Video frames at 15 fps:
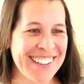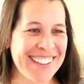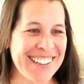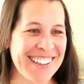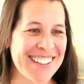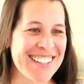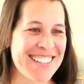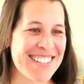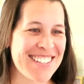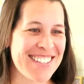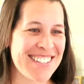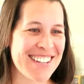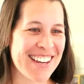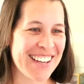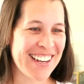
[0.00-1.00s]
Let's
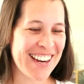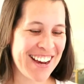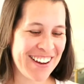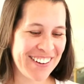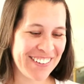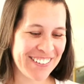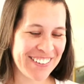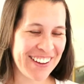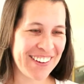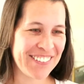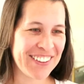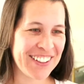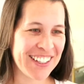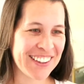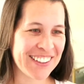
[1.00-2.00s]
check it out. Okay,
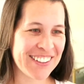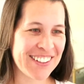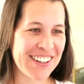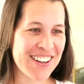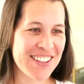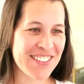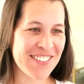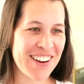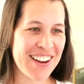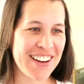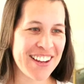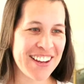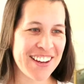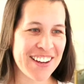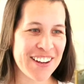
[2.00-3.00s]
we got the cards right
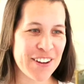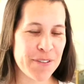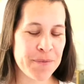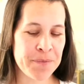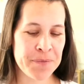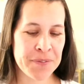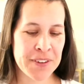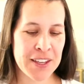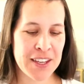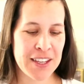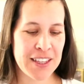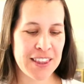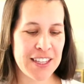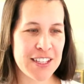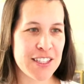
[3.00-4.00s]
here.
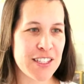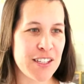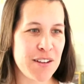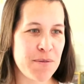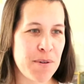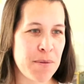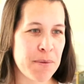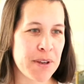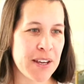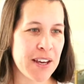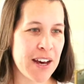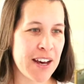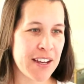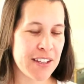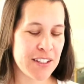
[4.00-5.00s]
Let's see what we
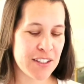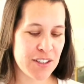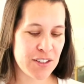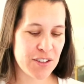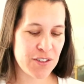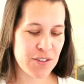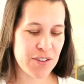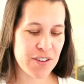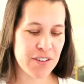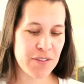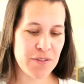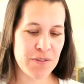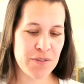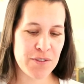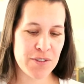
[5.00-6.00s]
got in store
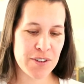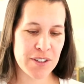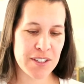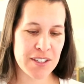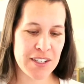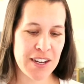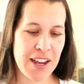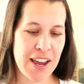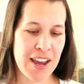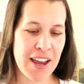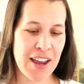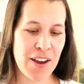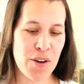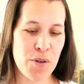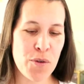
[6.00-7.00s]
for
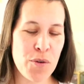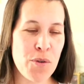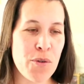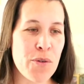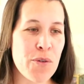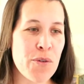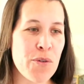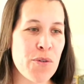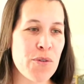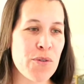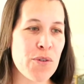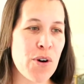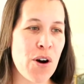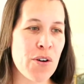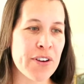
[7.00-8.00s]
today.
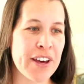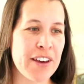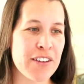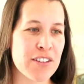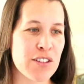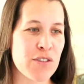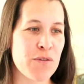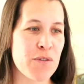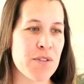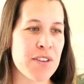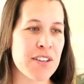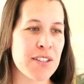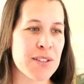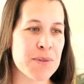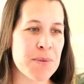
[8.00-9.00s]
Ooh, okay, so for
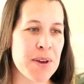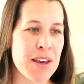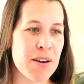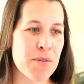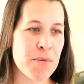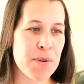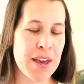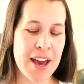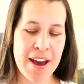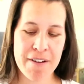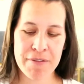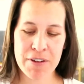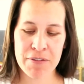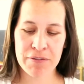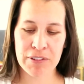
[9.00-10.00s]
this week, we
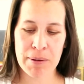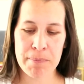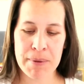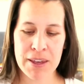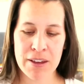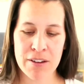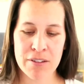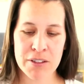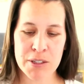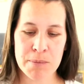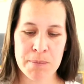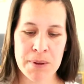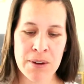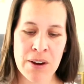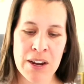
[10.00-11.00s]
have Flamingo
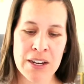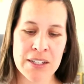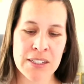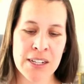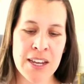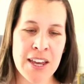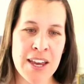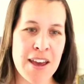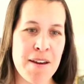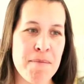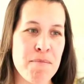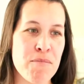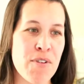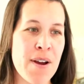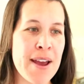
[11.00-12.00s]
Spirit.
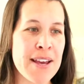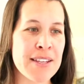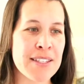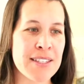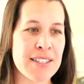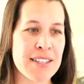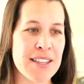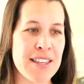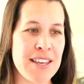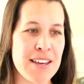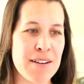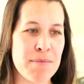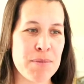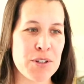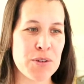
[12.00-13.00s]
Embrace the
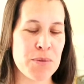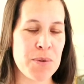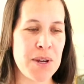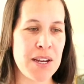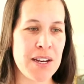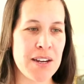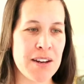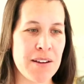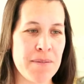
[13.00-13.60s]
in-between.